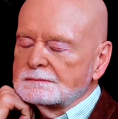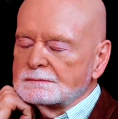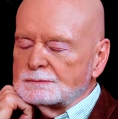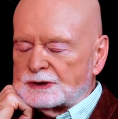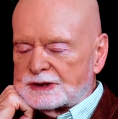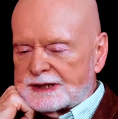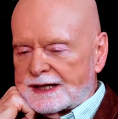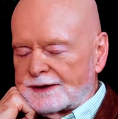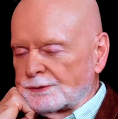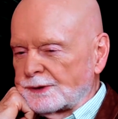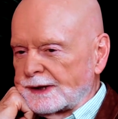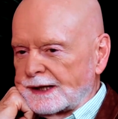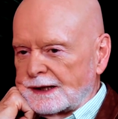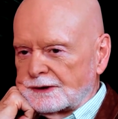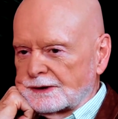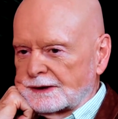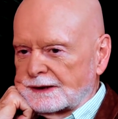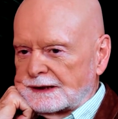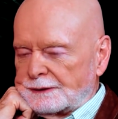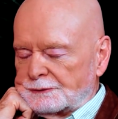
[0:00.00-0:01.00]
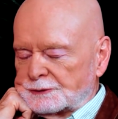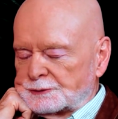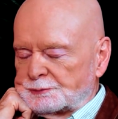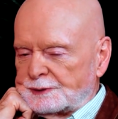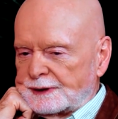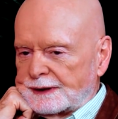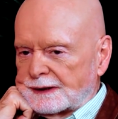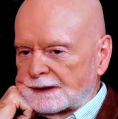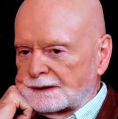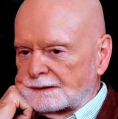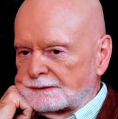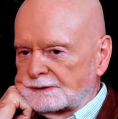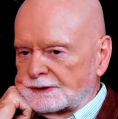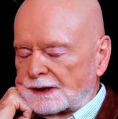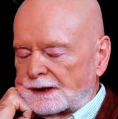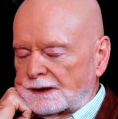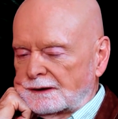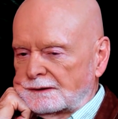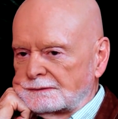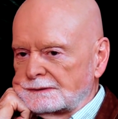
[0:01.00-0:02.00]
Whichever way you look at it, it was big.
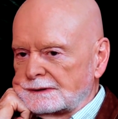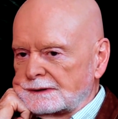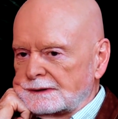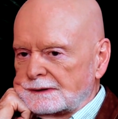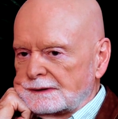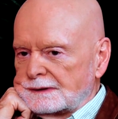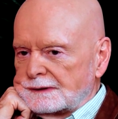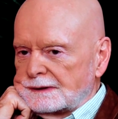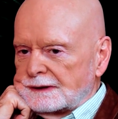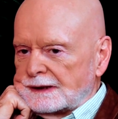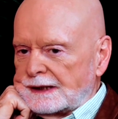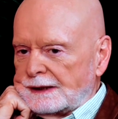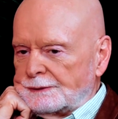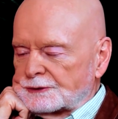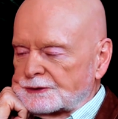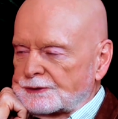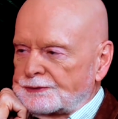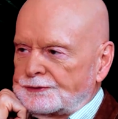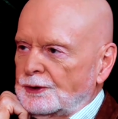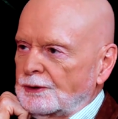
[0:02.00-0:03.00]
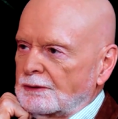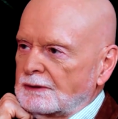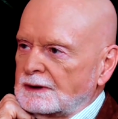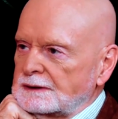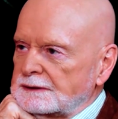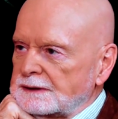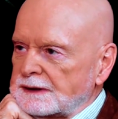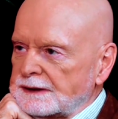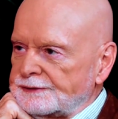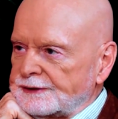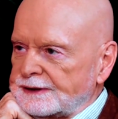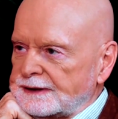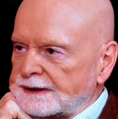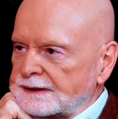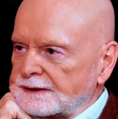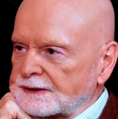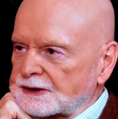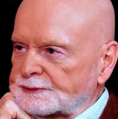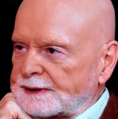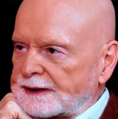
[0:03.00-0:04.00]
So he was a fool if he
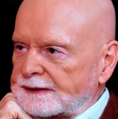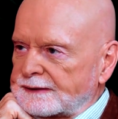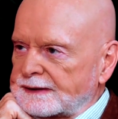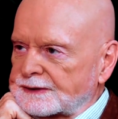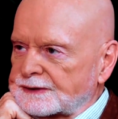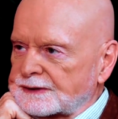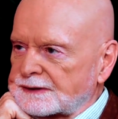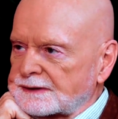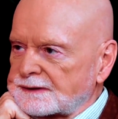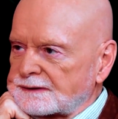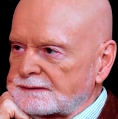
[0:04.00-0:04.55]
didn't expect this.